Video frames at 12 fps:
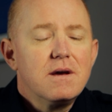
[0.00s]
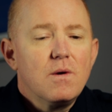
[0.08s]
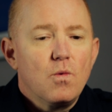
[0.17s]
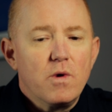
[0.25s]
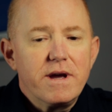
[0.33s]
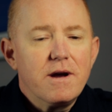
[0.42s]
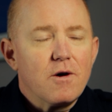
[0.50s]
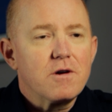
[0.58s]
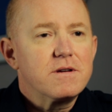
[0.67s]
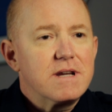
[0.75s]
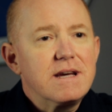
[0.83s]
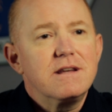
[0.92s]
we are
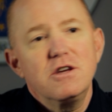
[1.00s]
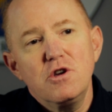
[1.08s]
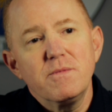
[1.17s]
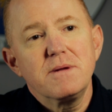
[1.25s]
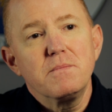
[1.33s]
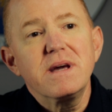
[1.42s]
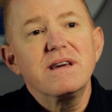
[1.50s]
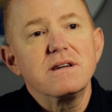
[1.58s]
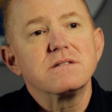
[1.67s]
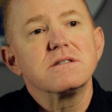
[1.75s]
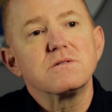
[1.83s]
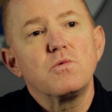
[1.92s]
indeed human
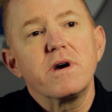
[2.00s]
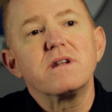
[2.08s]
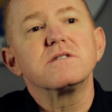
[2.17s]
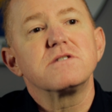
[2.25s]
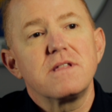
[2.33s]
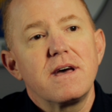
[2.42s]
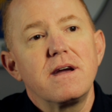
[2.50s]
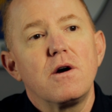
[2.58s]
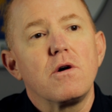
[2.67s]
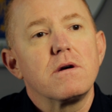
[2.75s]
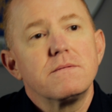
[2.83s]
beings as well as they are.